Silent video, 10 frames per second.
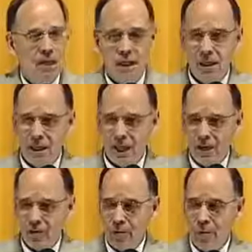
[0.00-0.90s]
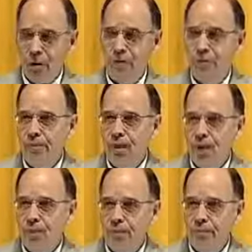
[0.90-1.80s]
and then they give them both a
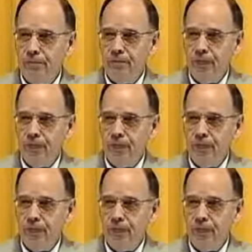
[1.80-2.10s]
problem,